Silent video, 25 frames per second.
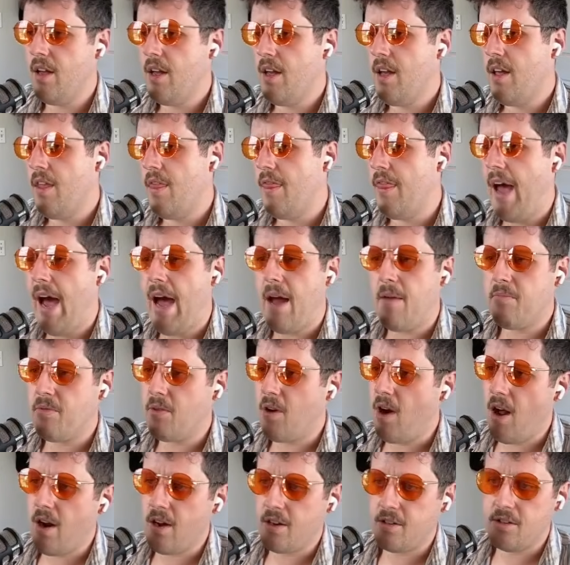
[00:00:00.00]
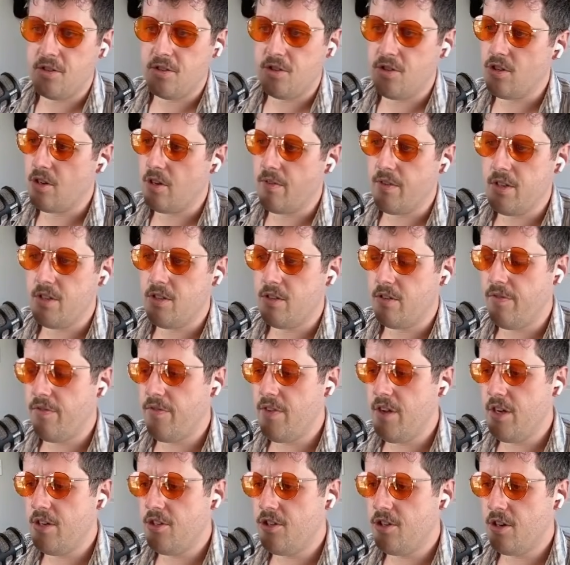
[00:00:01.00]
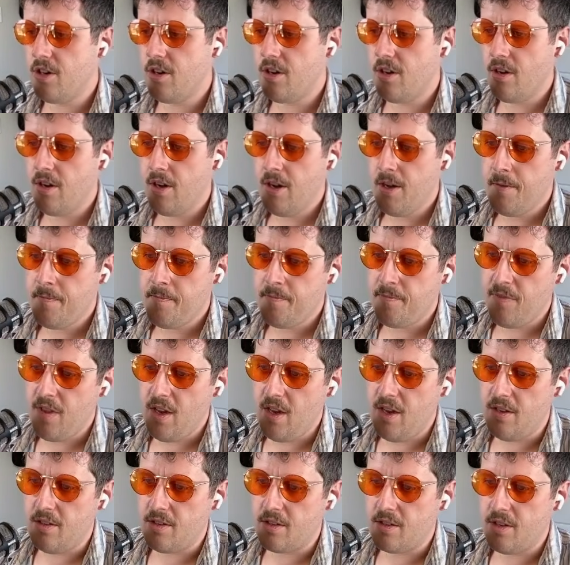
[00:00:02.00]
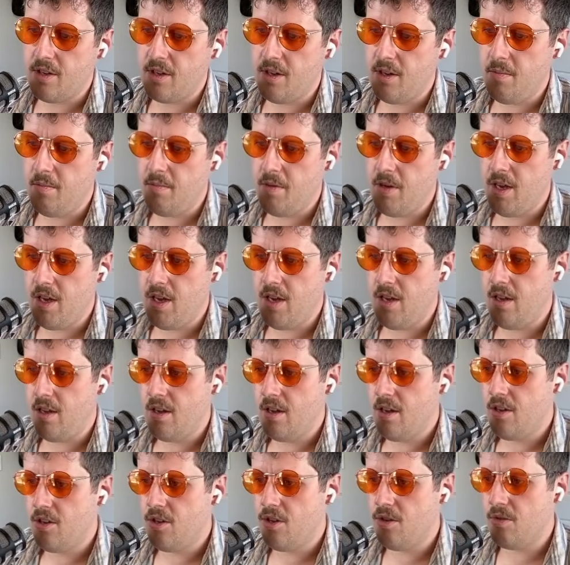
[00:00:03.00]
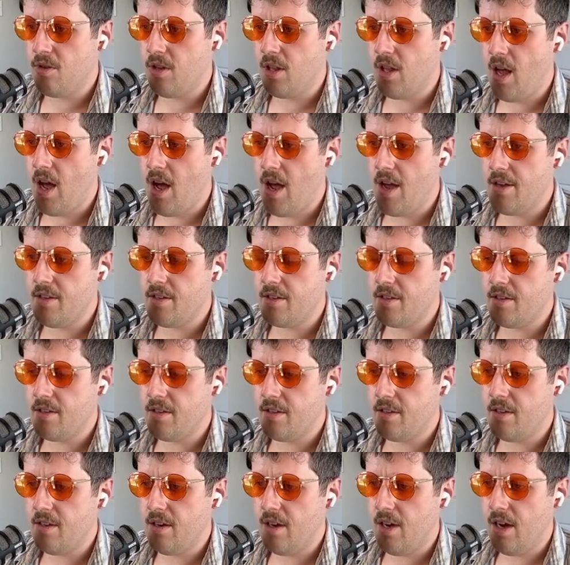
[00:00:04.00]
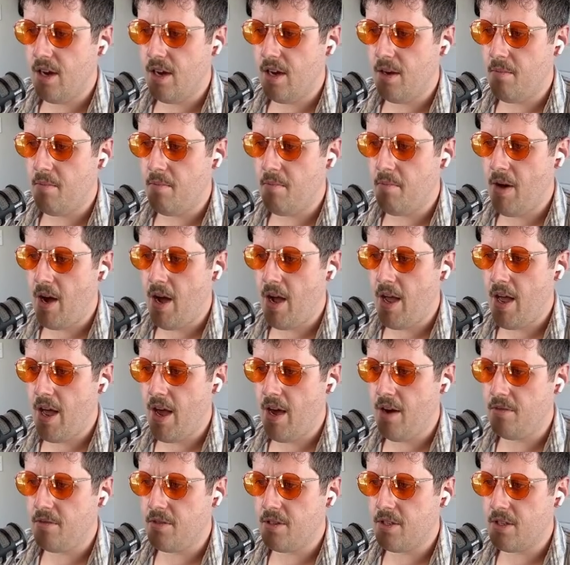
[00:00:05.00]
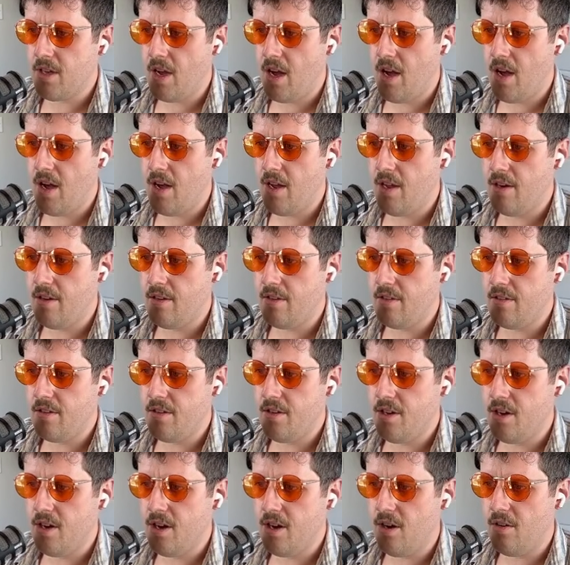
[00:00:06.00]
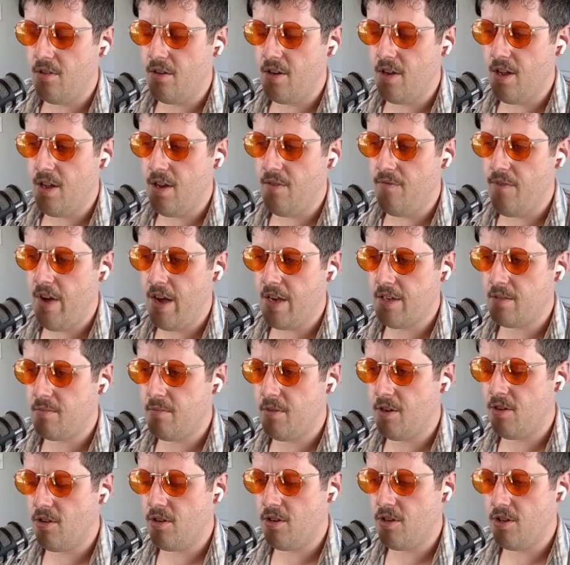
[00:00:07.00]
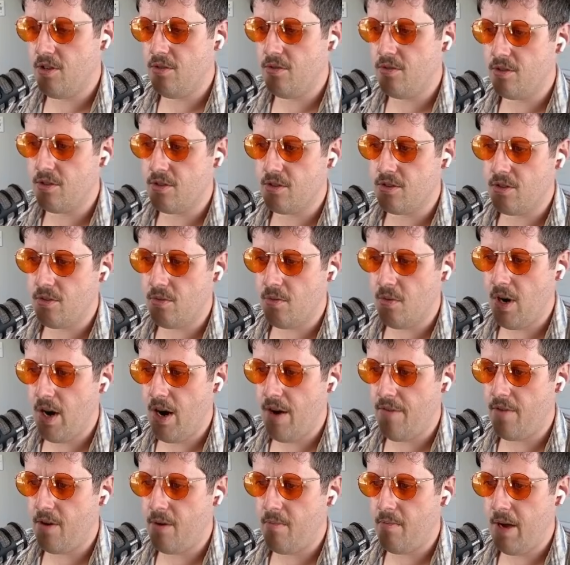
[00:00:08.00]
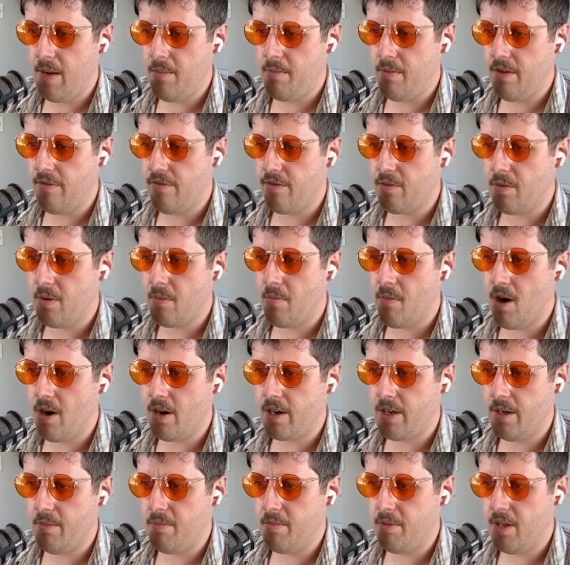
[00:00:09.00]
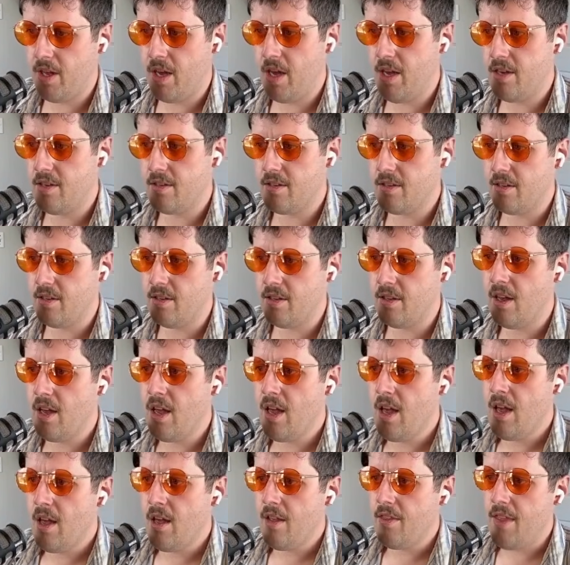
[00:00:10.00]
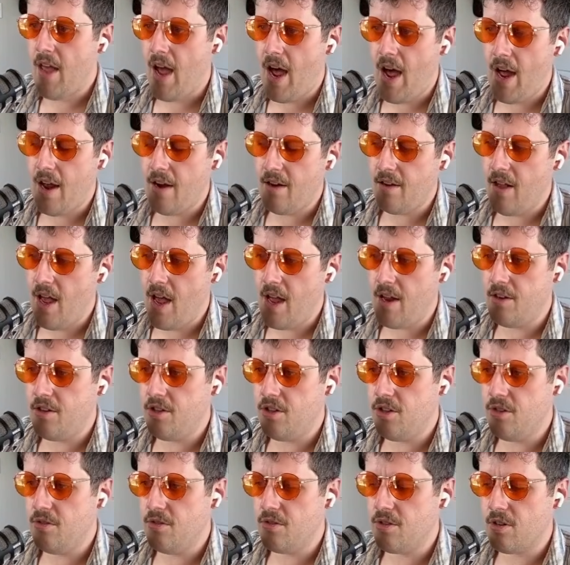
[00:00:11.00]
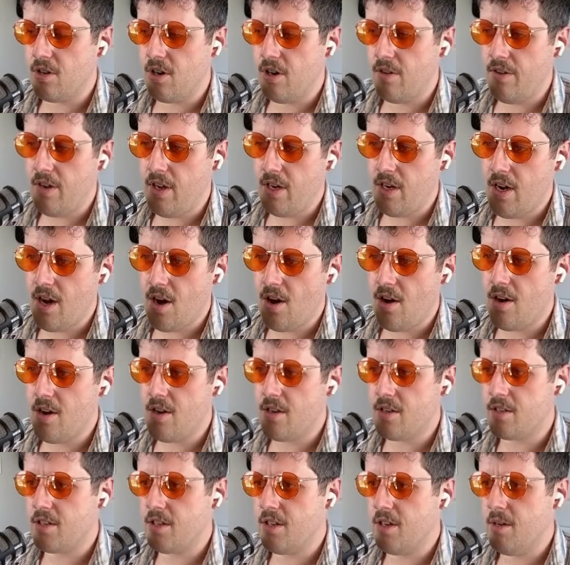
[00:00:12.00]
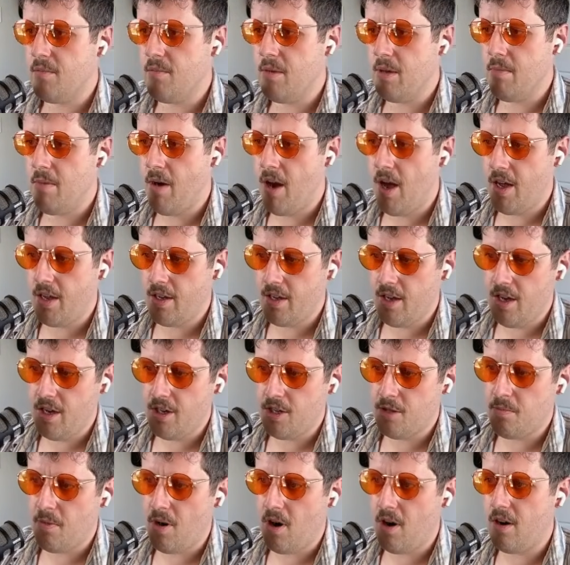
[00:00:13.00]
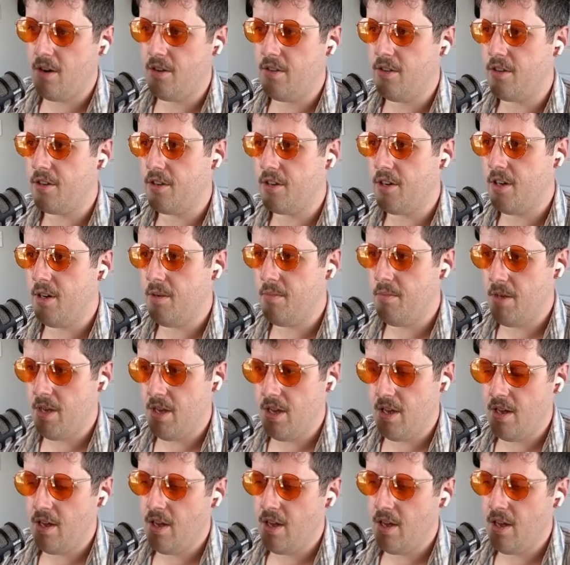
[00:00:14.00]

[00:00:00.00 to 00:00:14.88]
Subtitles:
That product or service or feature is going to be utilized by outside, investment or users or whatever it might be from the marketplace. And that end user of Hedera is going to be buying HBAR, and they're going to be